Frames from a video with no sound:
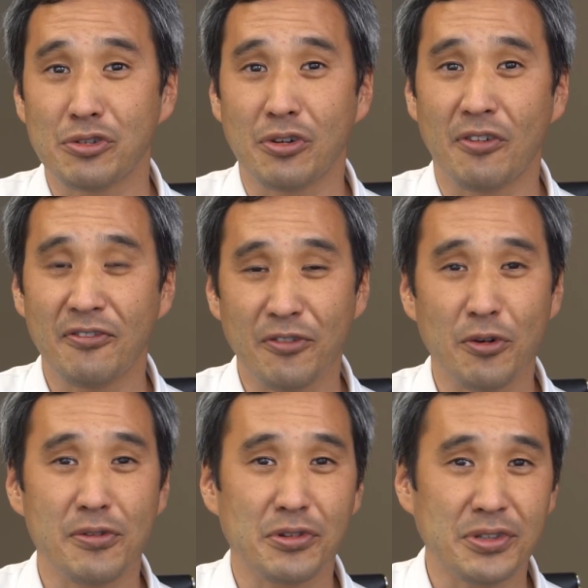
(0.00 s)
you go
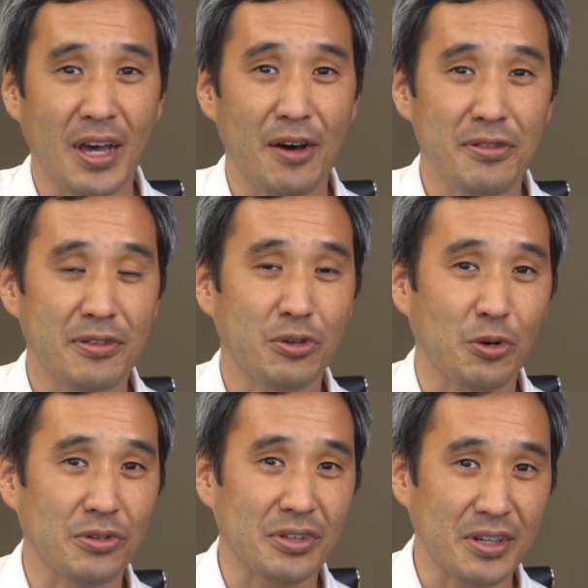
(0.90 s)
further south
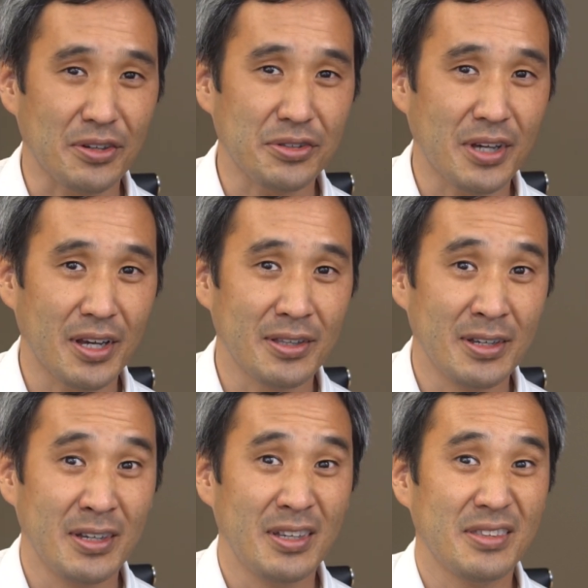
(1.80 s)
towards the hillside,
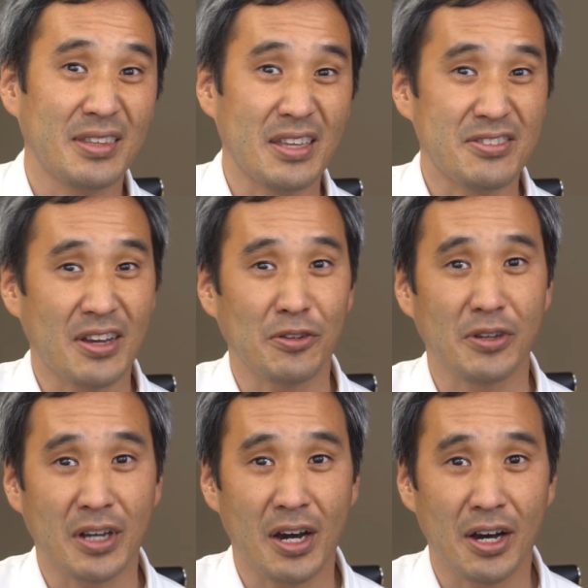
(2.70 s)
they
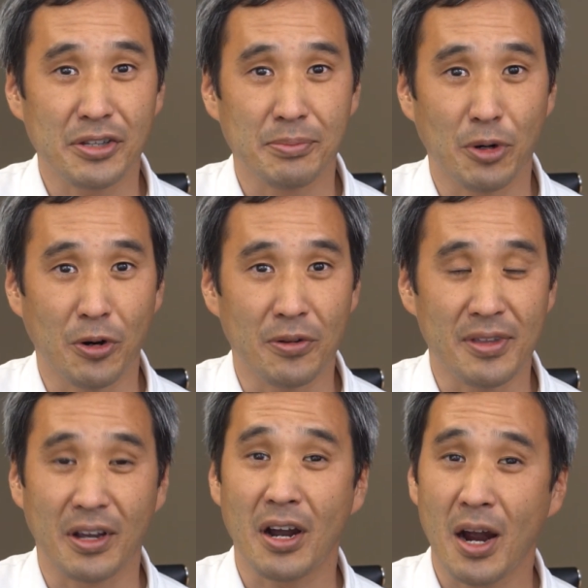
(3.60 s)
generally cost more
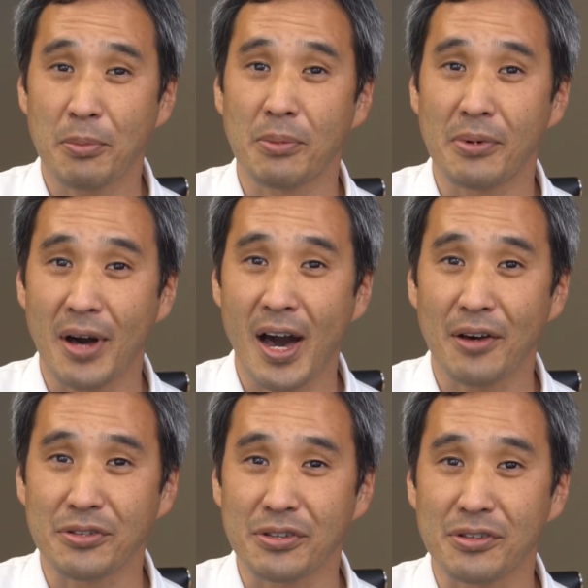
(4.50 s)
than comparable
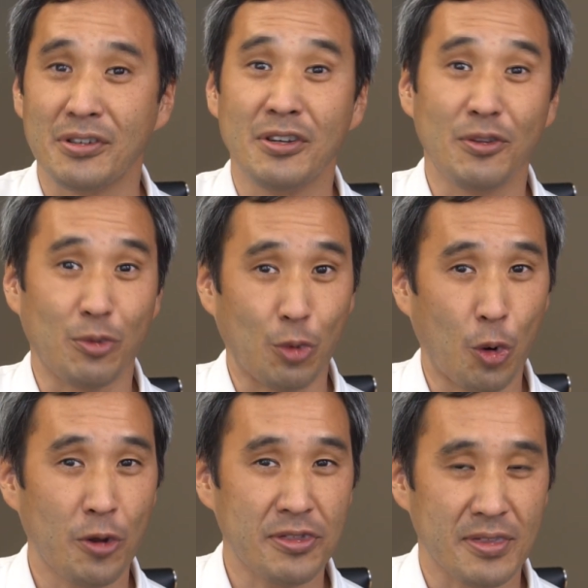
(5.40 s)
houses
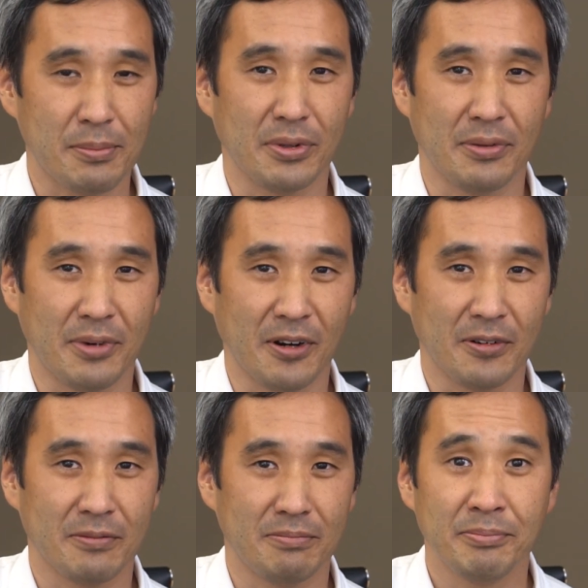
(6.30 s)
north of the
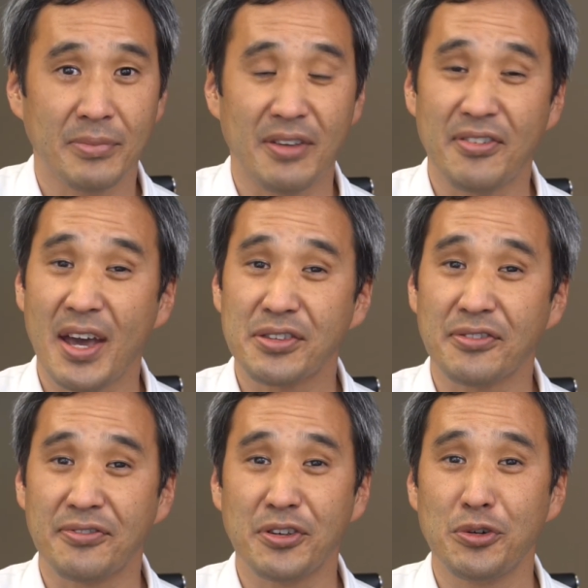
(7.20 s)
boulevard. If it has
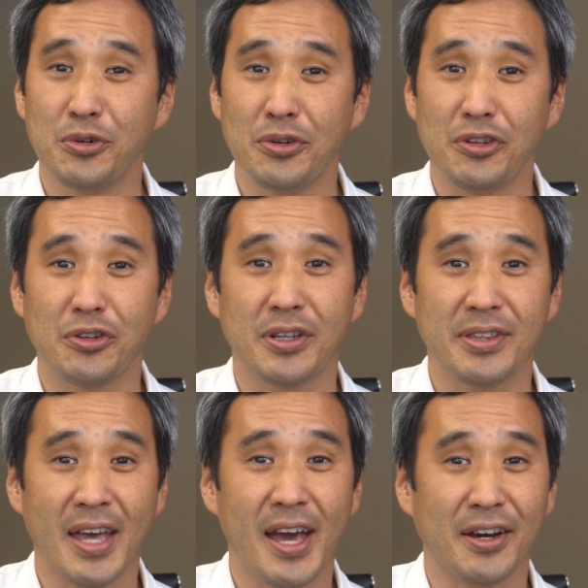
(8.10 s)
a view, you
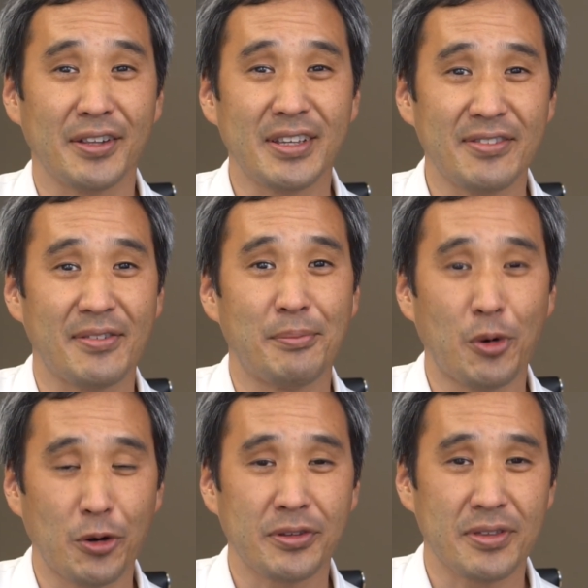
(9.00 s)
can tack on even
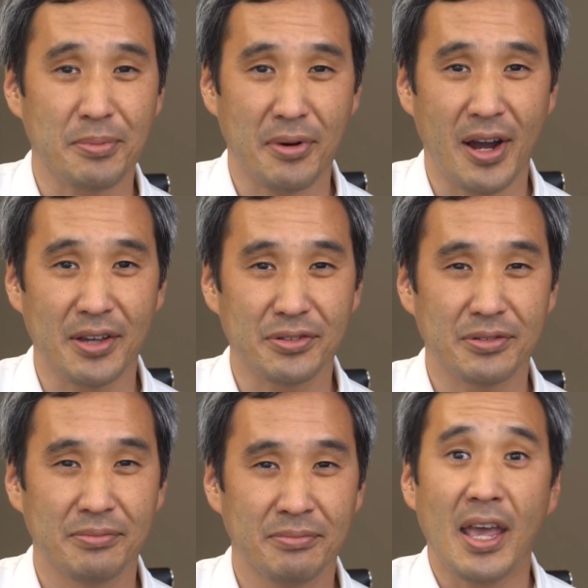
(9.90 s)
more to the
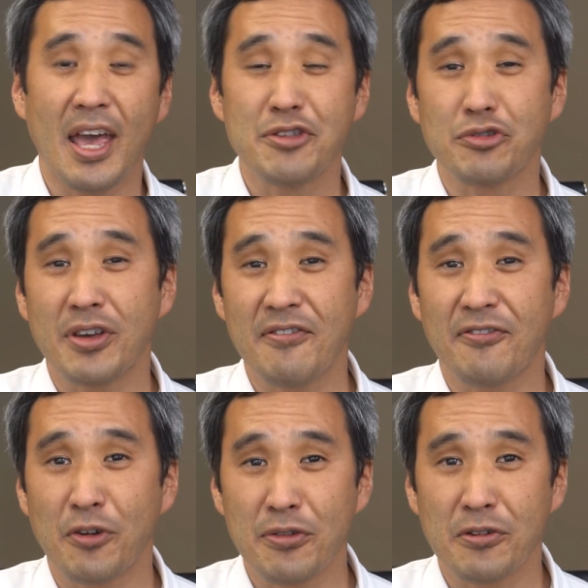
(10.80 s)
price. As you get
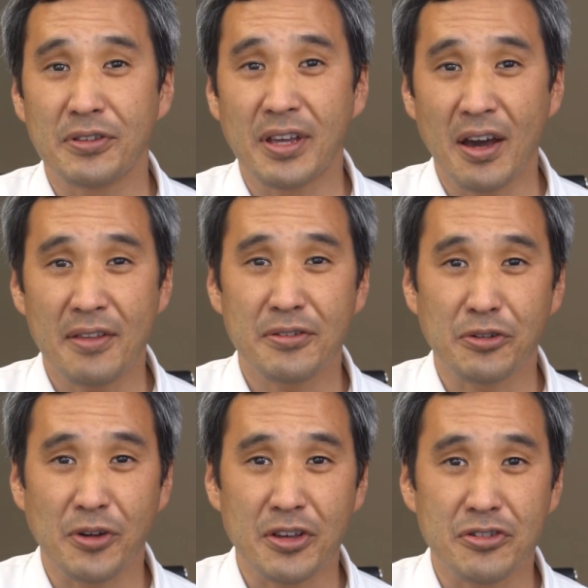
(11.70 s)
further in the other
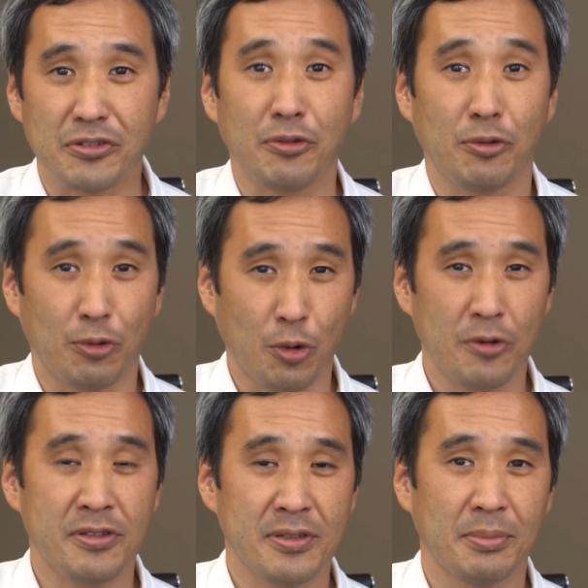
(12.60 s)
direction,
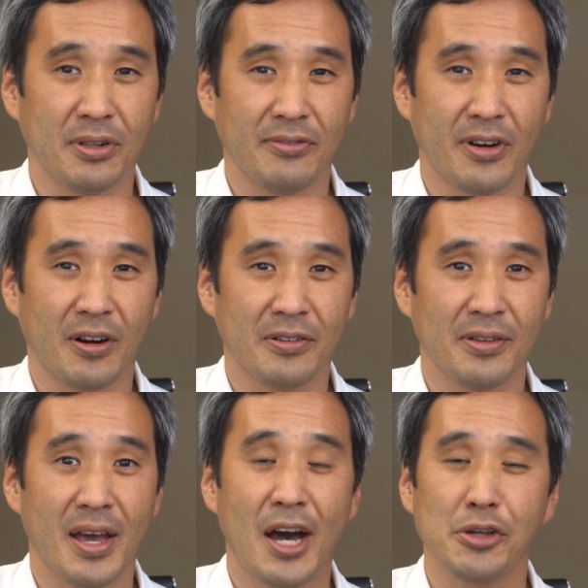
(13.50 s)
north of the
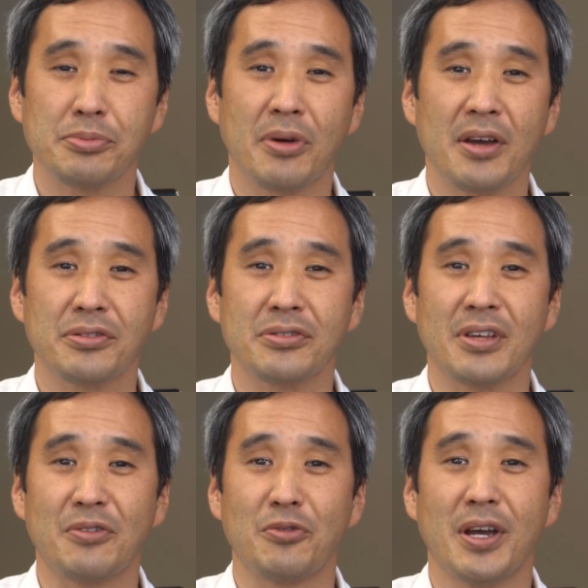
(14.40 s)
boulevard, house prices
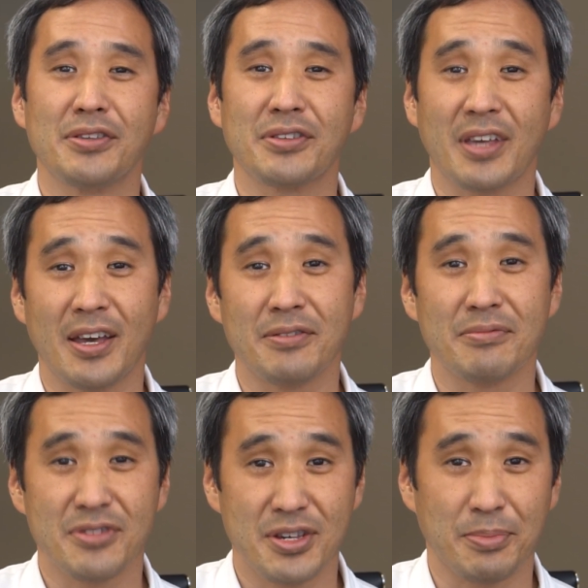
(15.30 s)
and rents get
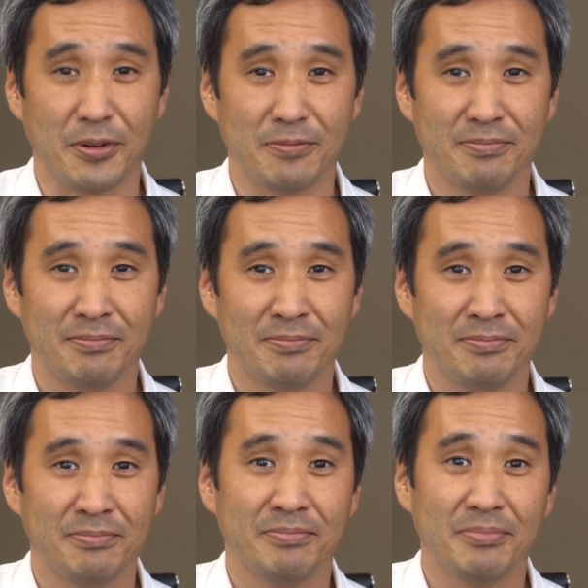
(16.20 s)
cheaper.
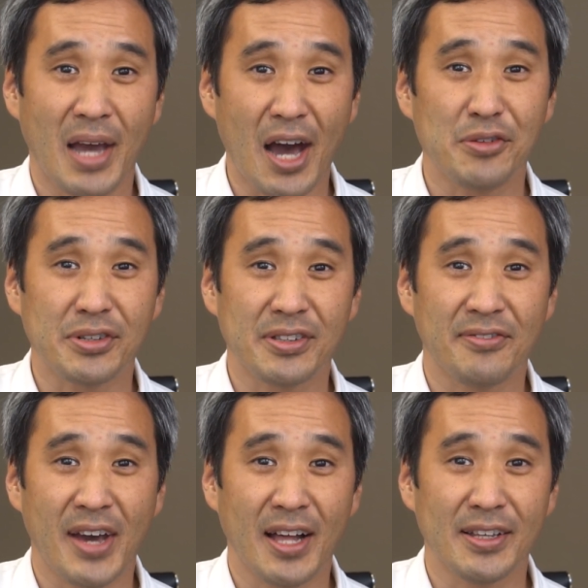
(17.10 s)
Housing in the
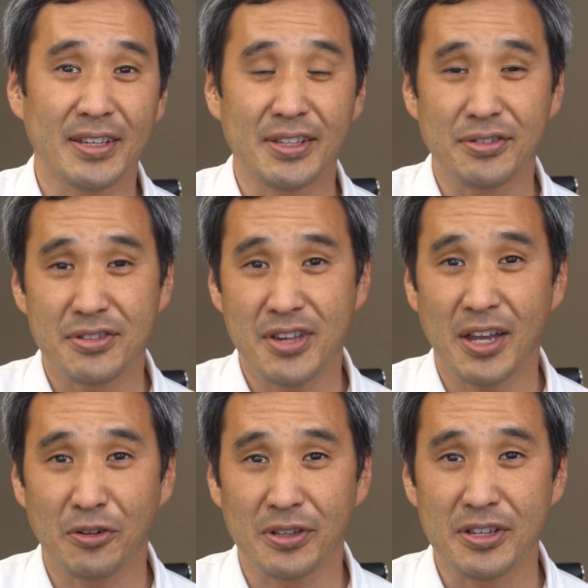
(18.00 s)
valley is
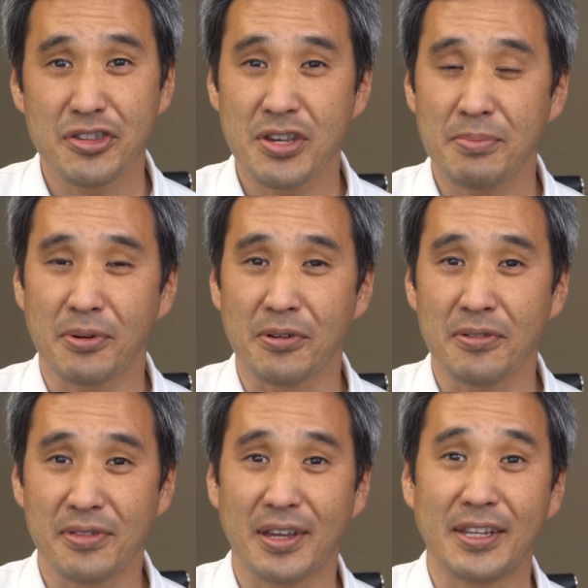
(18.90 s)
generally cheaper
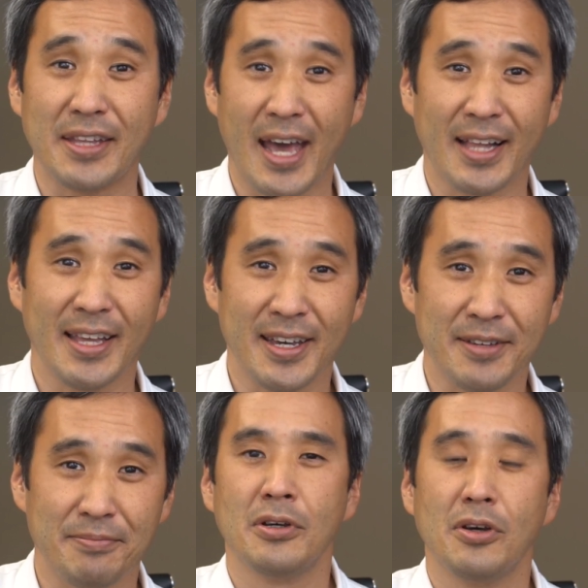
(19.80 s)
than in
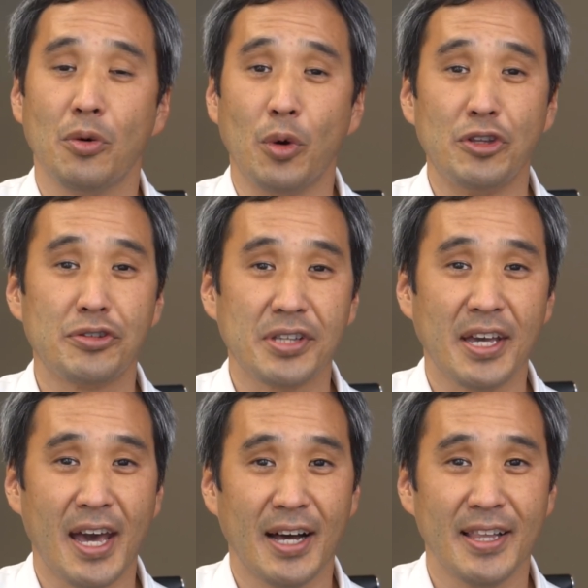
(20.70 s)
LA. When you
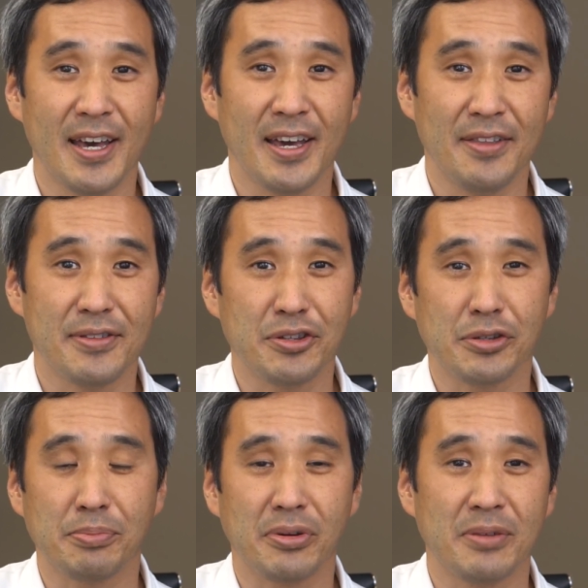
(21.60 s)
say LA, this
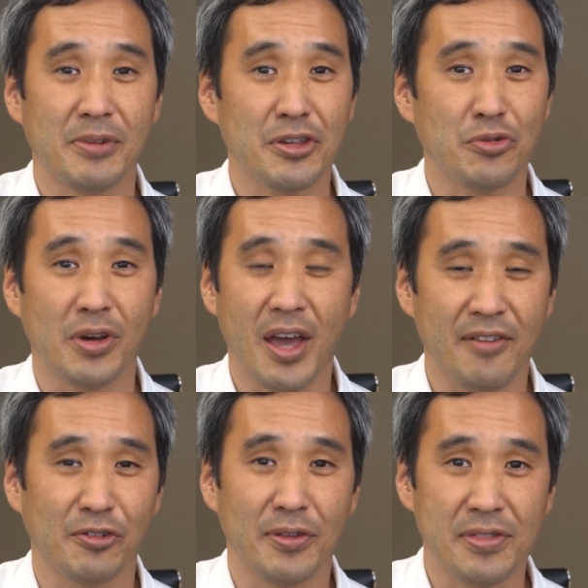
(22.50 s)
is pretty much what
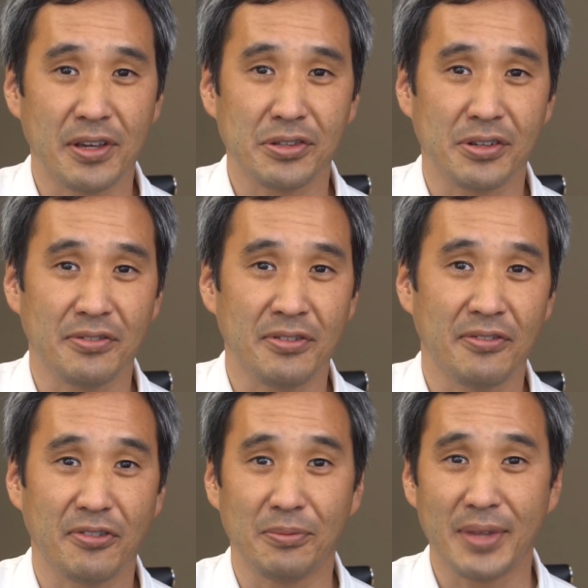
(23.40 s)
everyone thinks of,
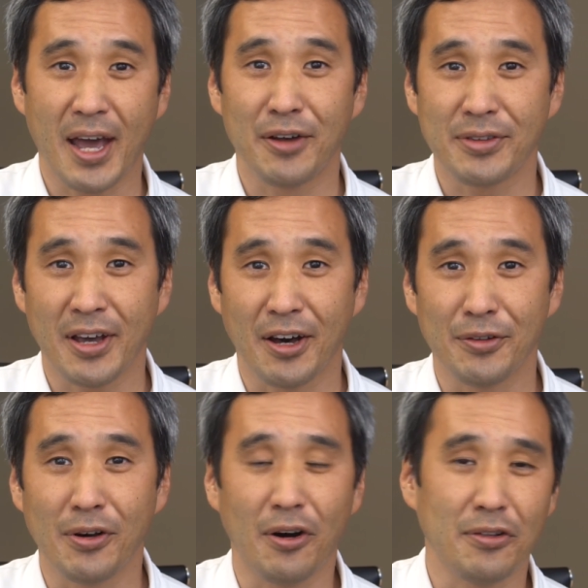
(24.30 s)
from
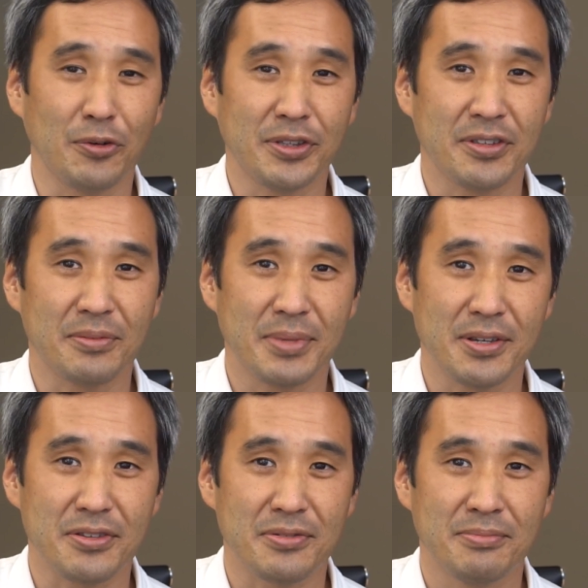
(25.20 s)
downtown all the way to the
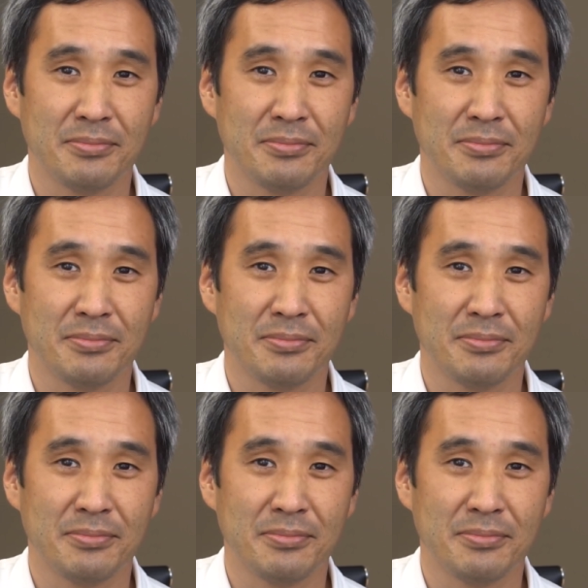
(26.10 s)
beach.